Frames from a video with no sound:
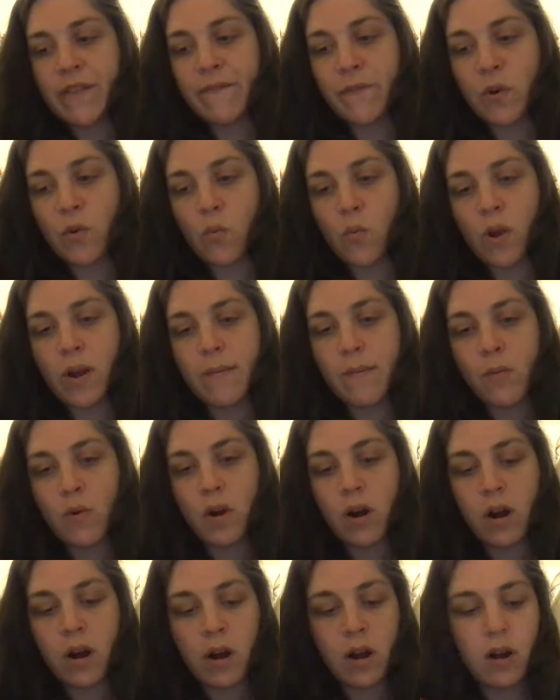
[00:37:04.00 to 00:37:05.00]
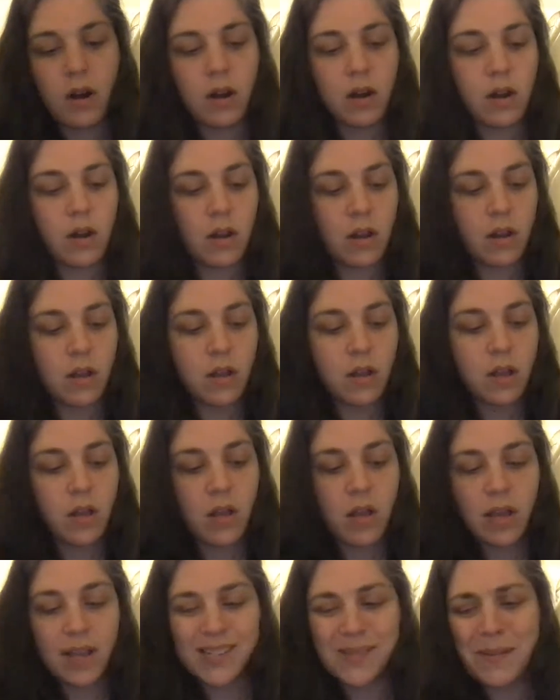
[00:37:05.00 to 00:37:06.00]
for one more.
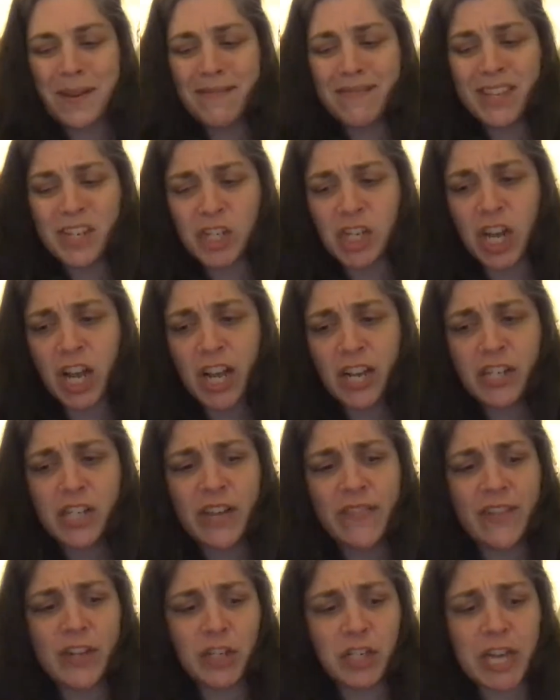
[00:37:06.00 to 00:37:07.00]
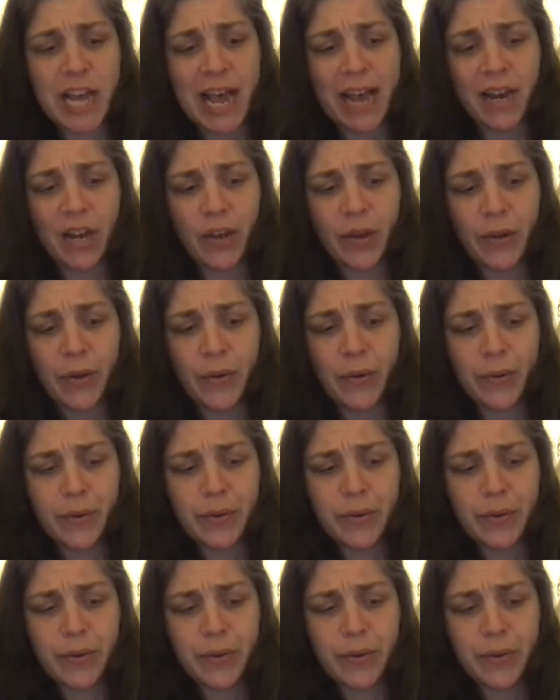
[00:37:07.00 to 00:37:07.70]
So we have the Judge and the Shadow.